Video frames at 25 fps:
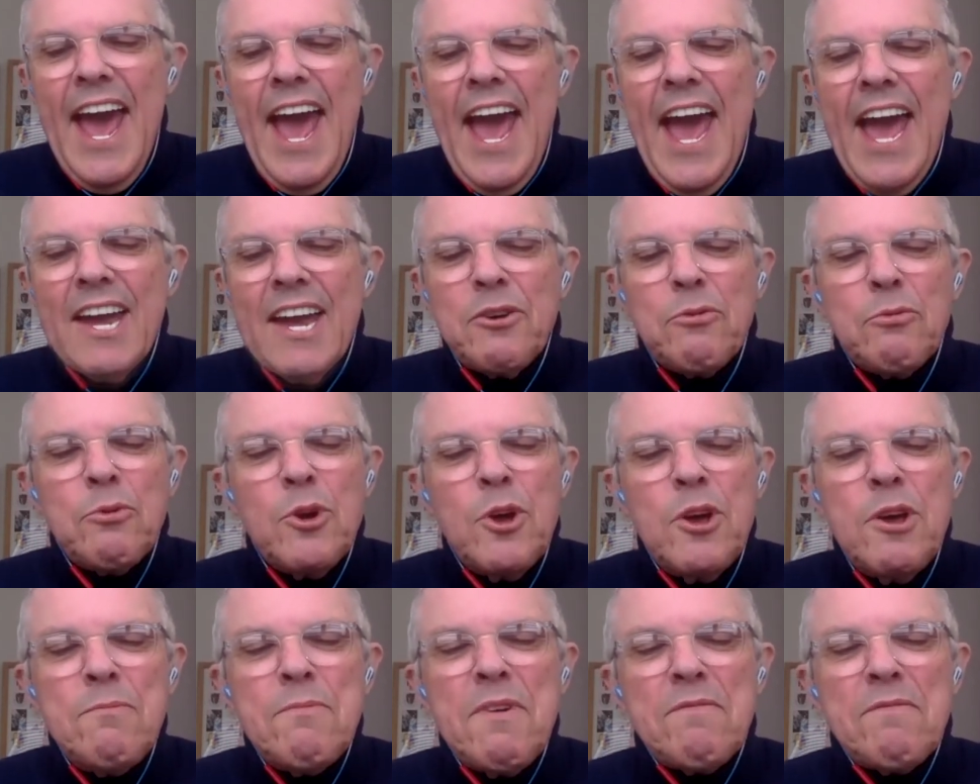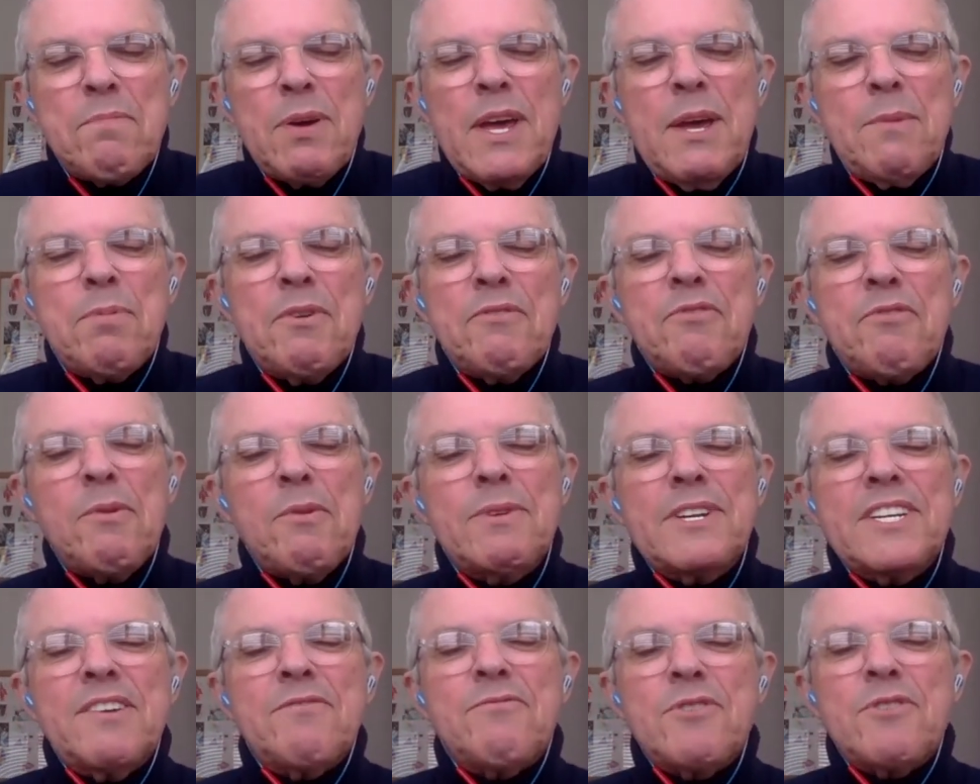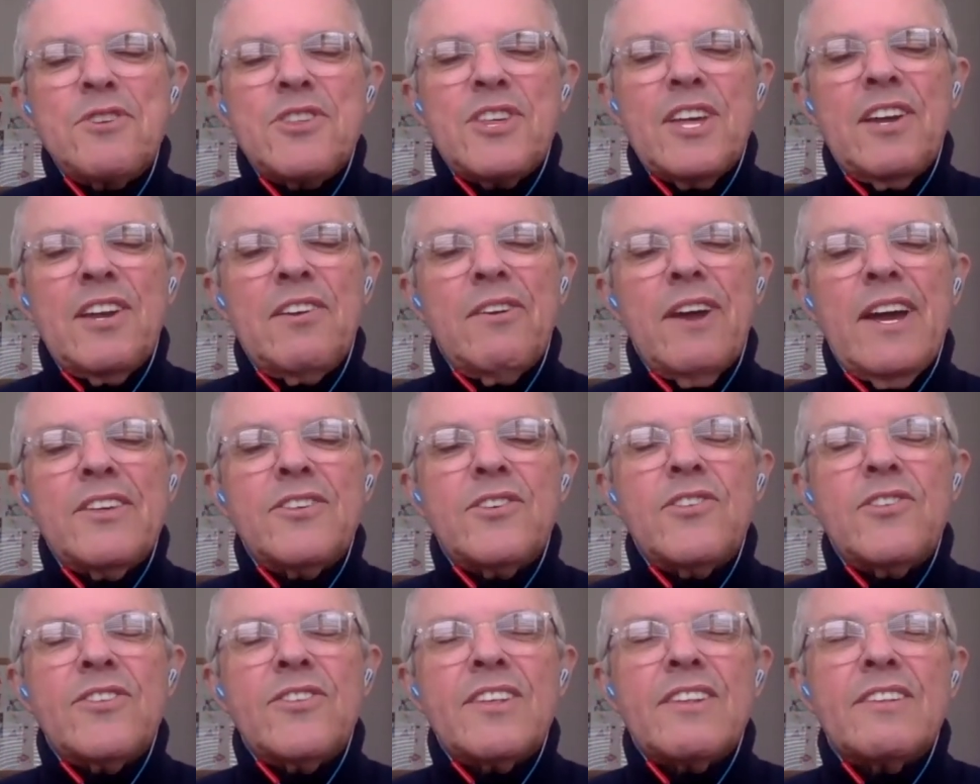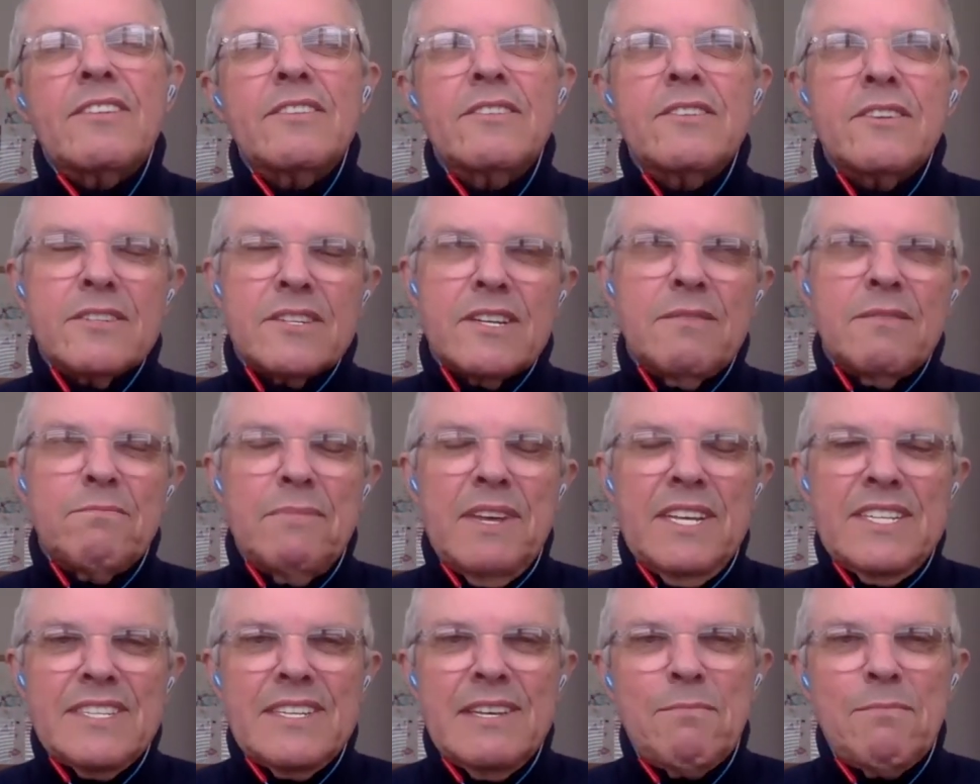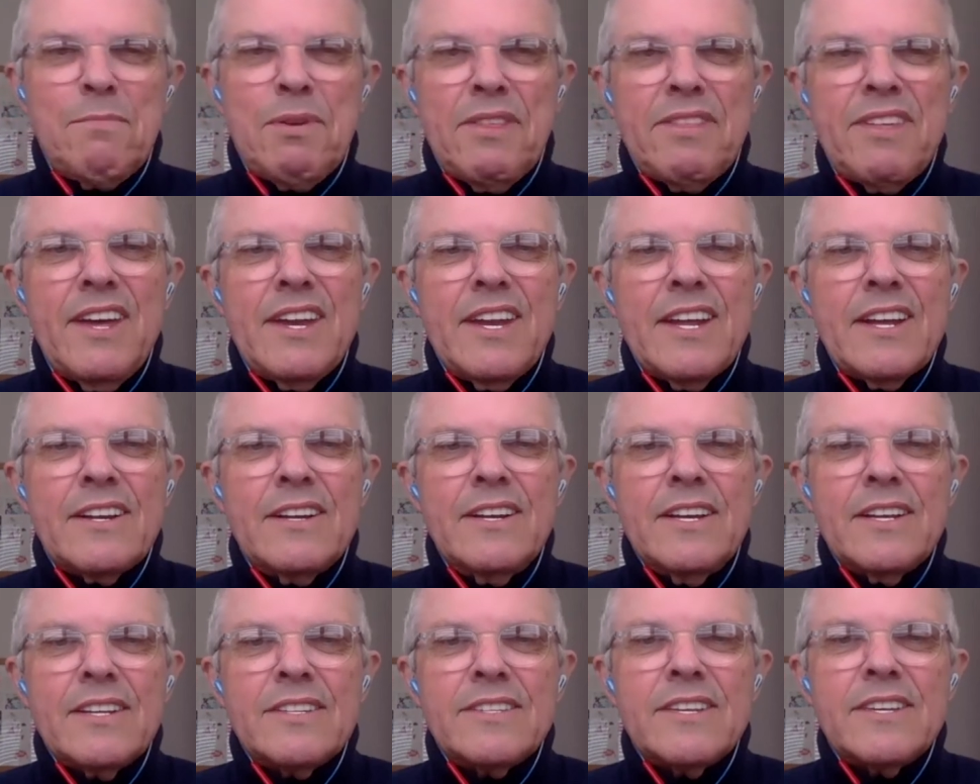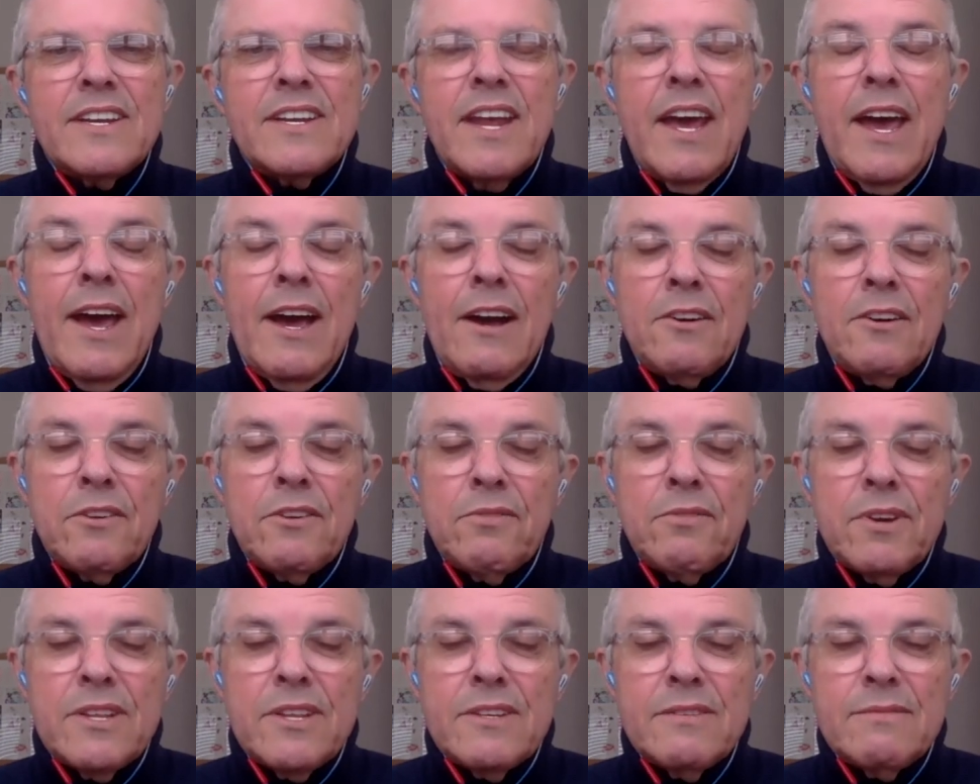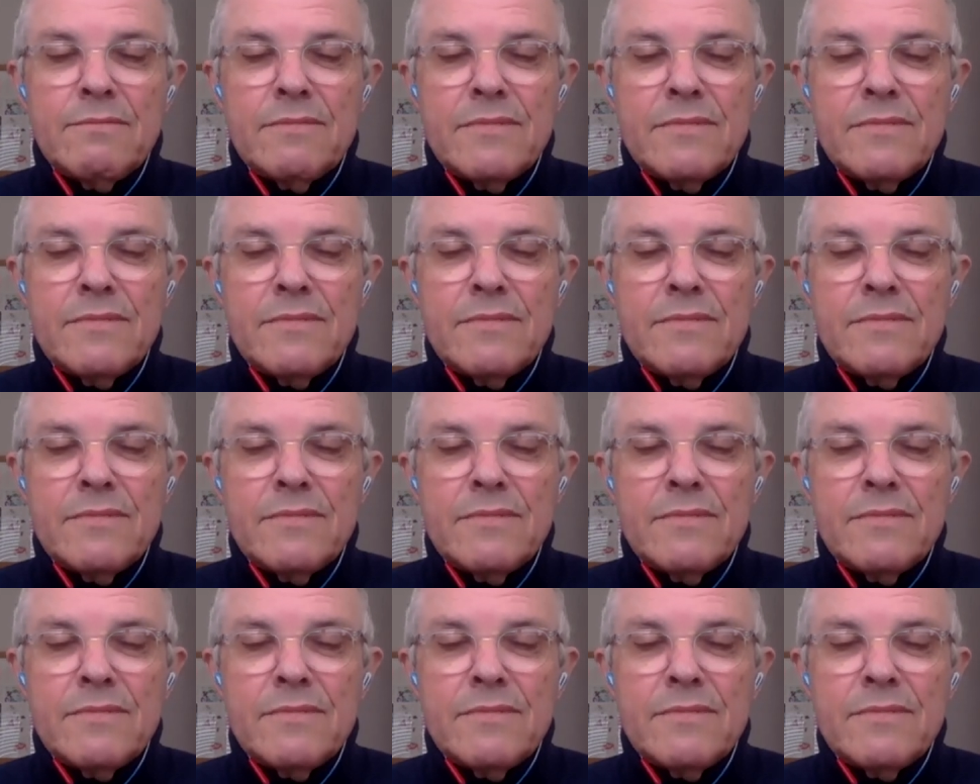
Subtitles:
And a room of people from a different generation just looked at me sympathetically and said, algorithms.